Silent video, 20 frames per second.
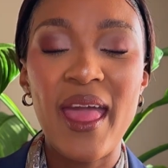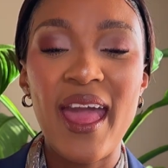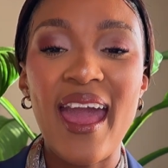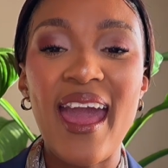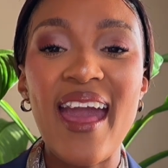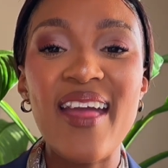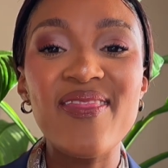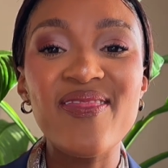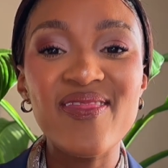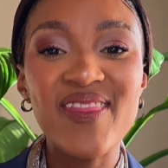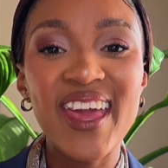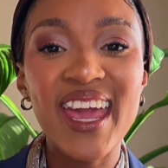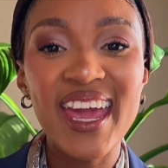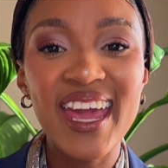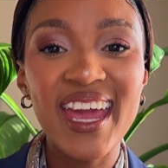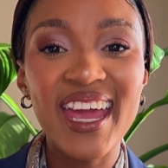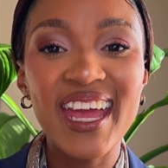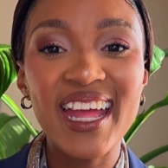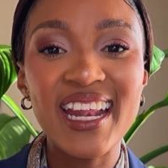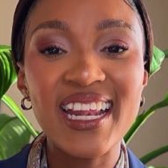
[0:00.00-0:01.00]
And
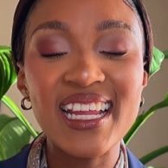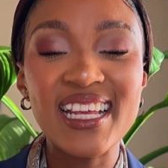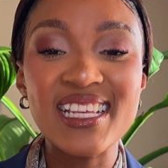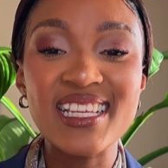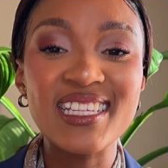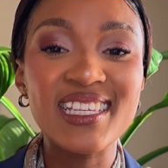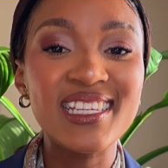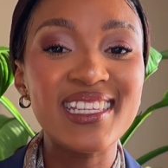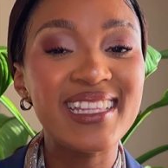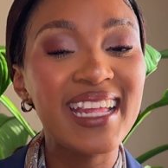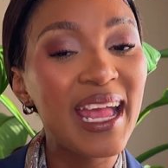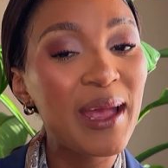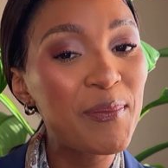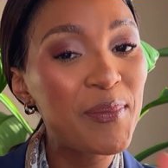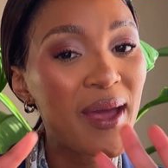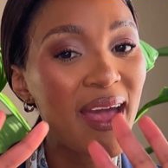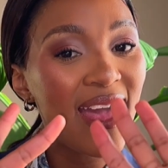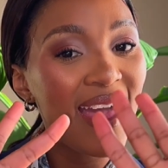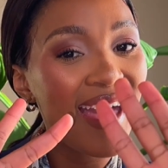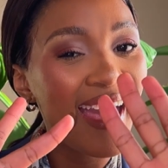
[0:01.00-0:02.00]
then step
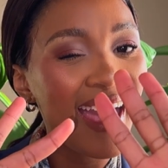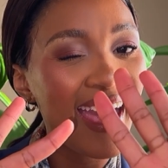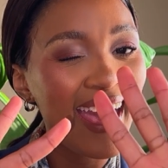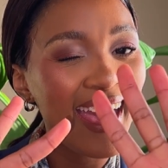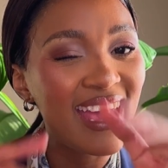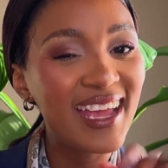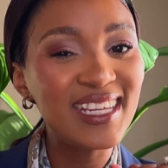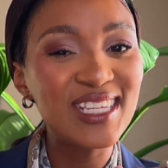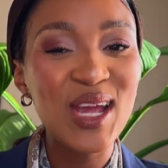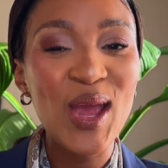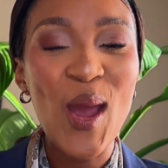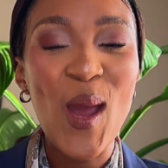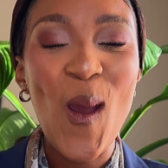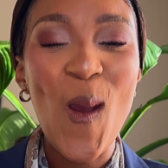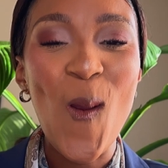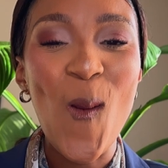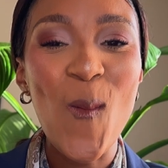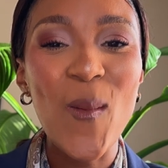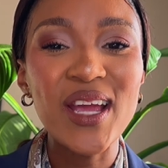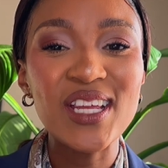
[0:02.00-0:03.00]
8,
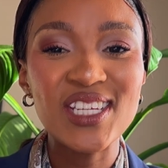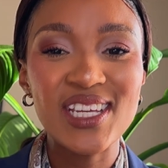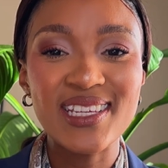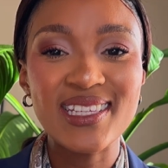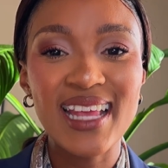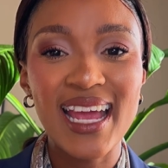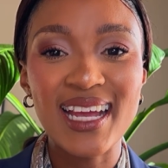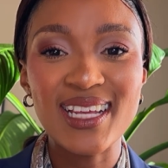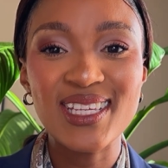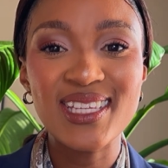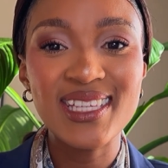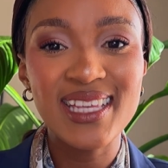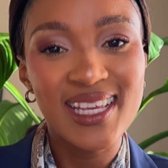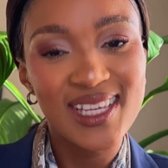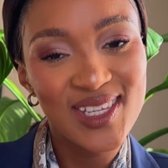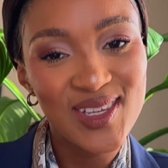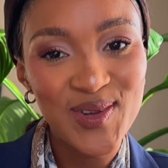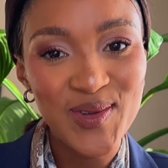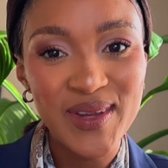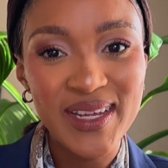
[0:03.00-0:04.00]
which is
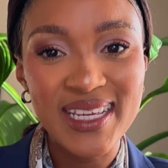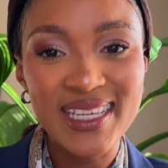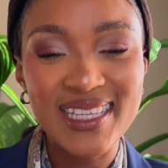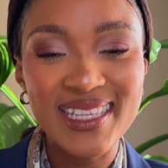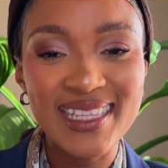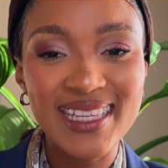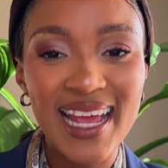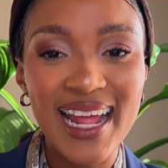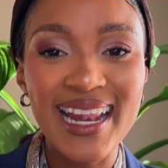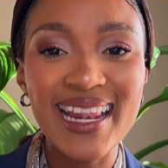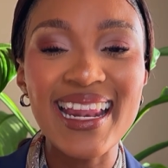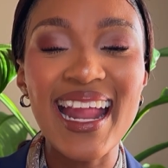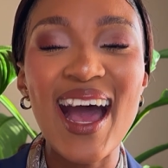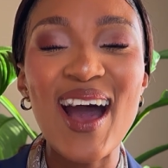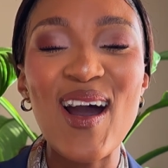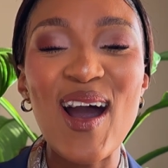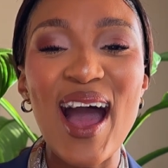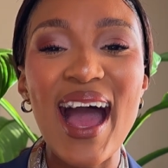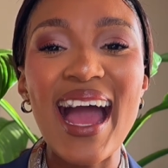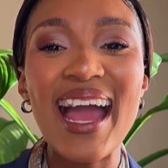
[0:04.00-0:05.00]
accessories.
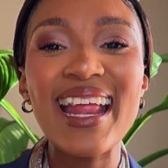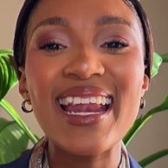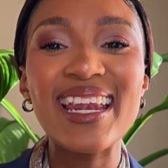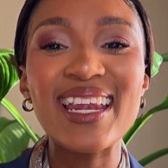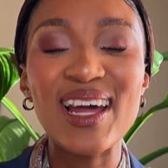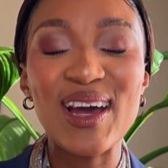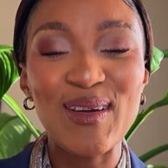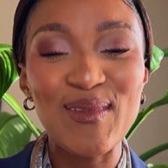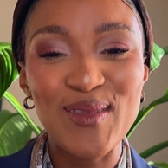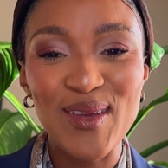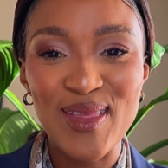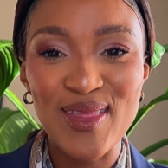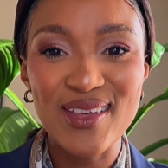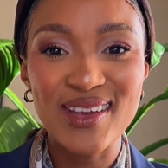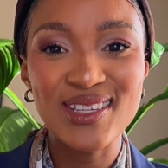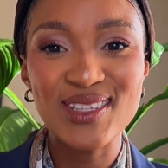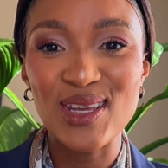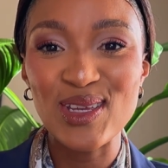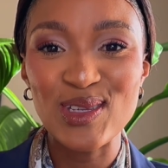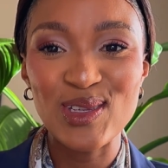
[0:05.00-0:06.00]
Now, I love
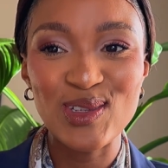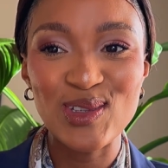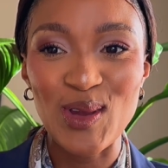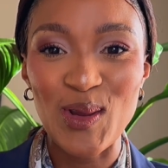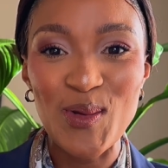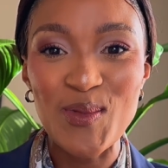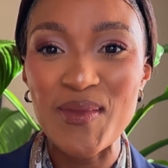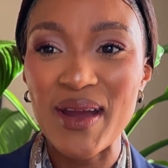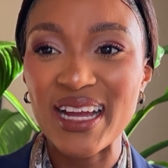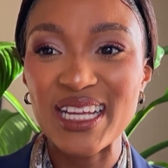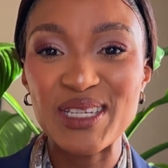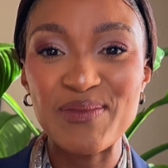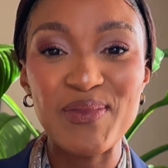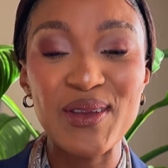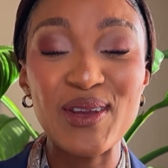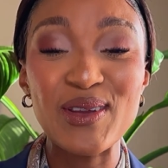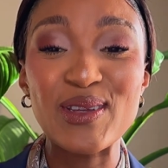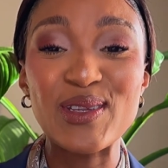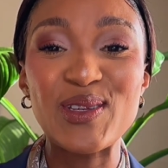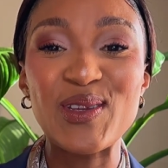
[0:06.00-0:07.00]
this so much
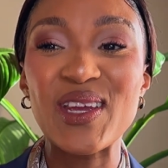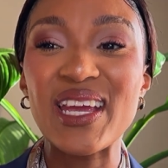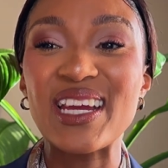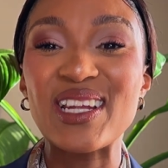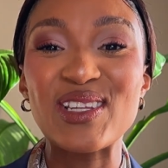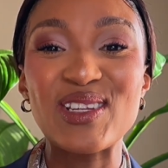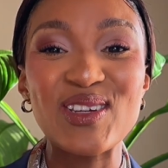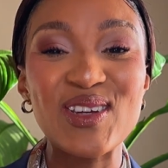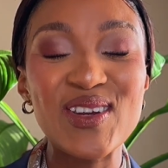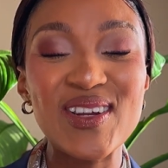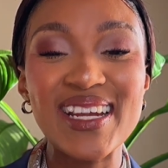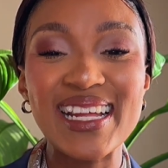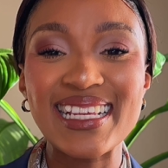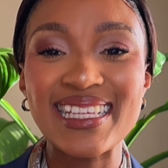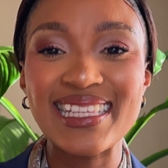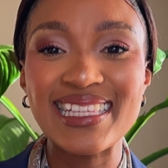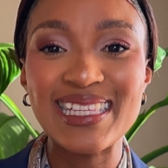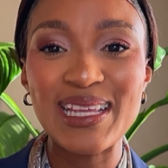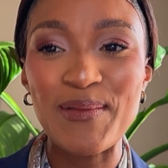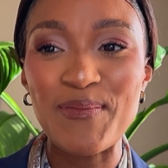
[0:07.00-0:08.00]
because you can turn a
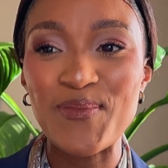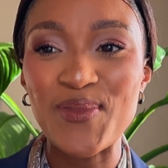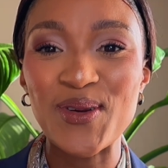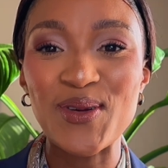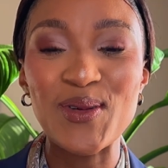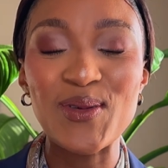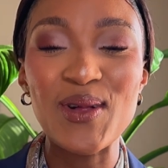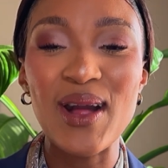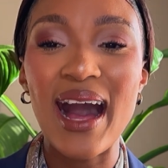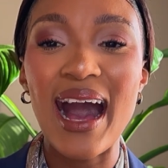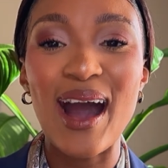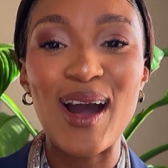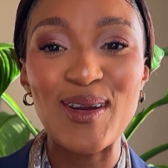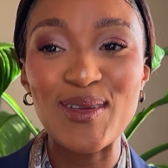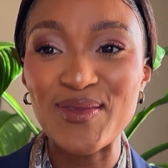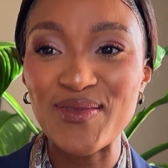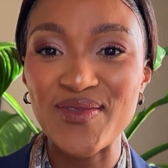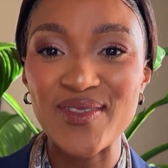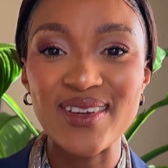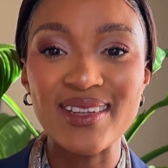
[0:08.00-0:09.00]
simple
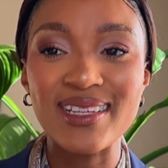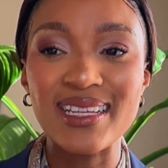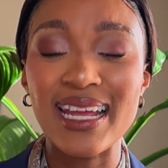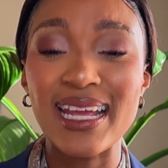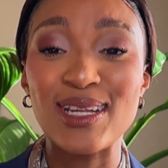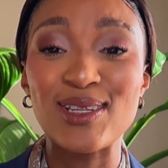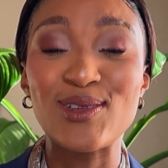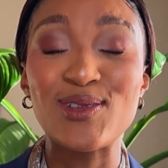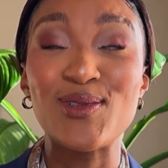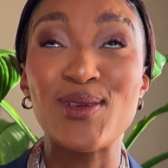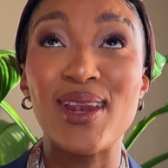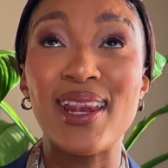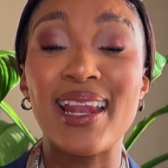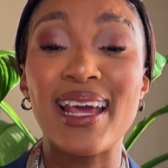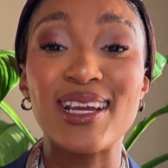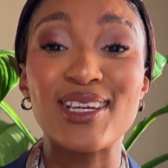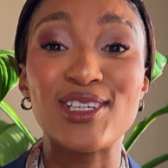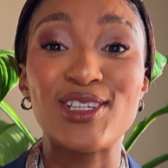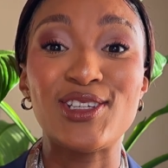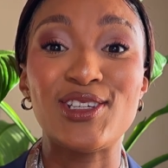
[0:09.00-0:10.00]
outfit into
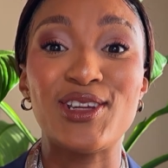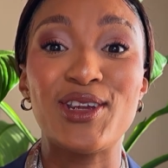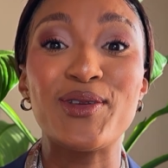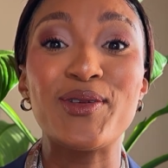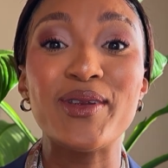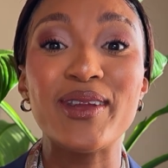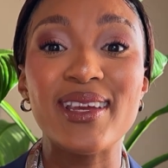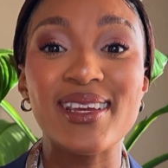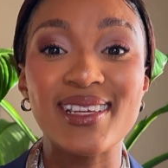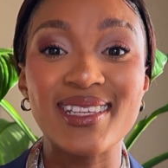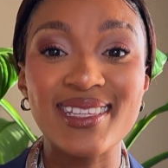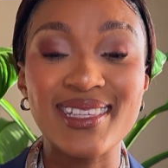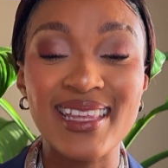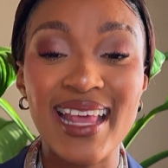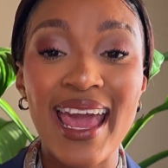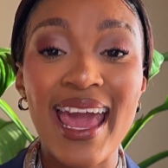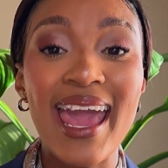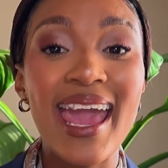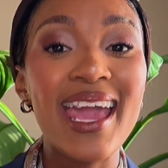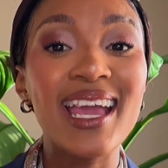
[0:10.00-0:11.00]
luxurious,
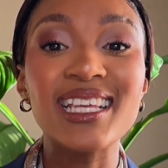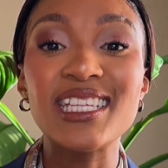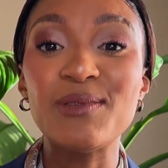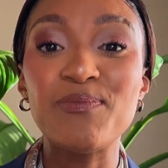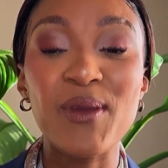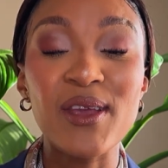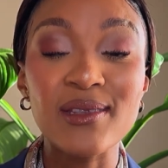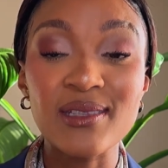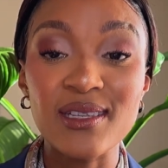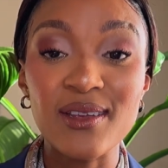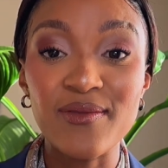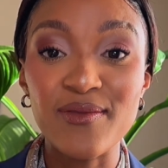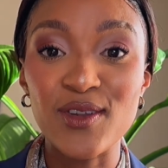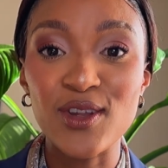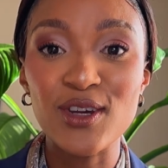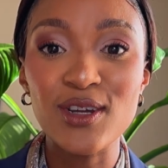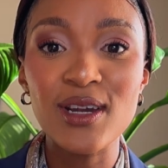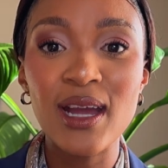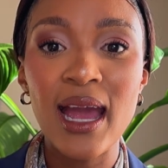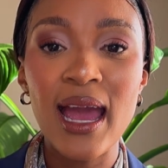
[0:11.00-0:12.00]
expensive
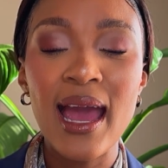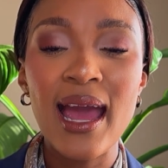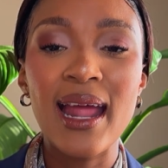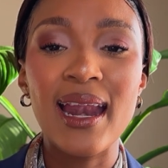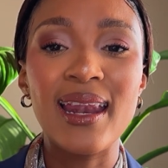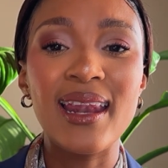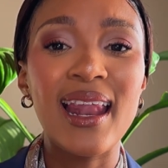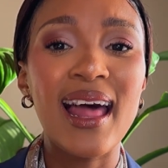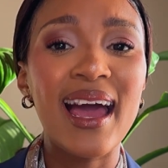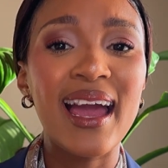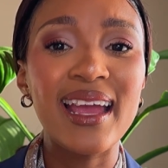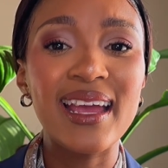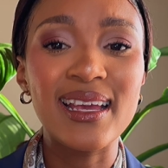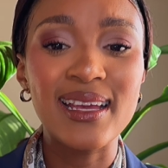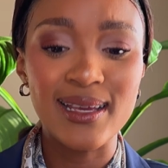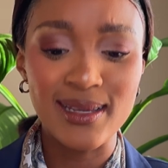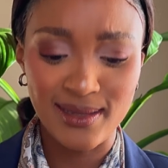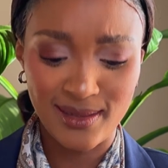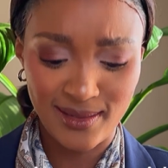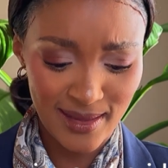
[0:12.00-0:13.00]
look,
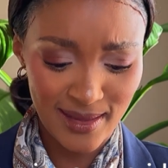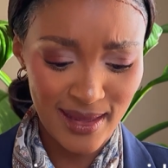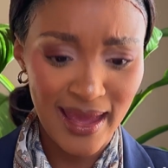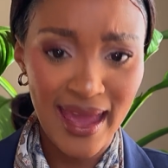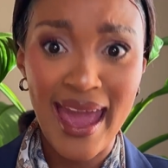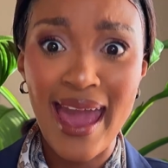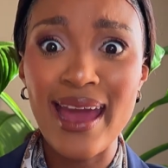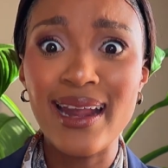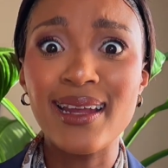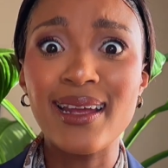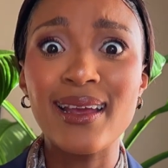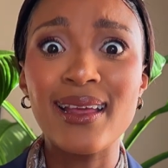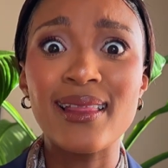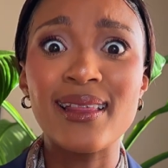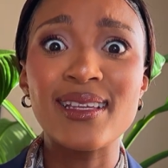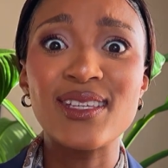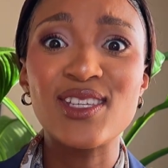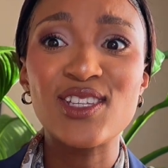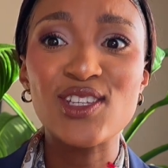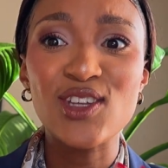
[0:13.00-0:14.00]
like adding
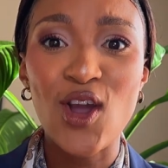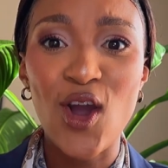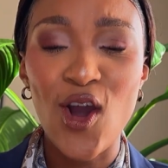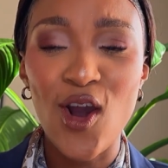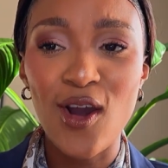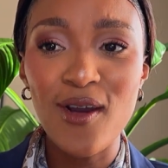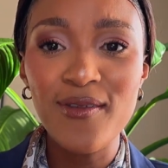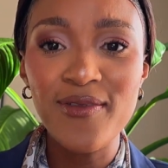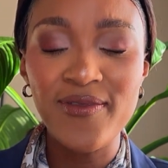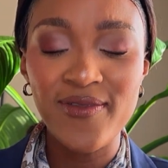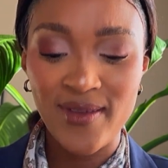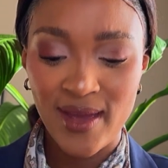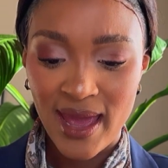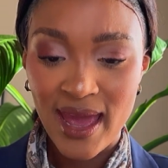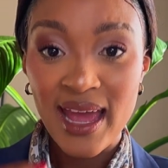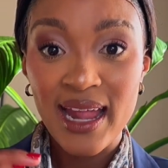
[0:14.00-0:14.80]
the scarf.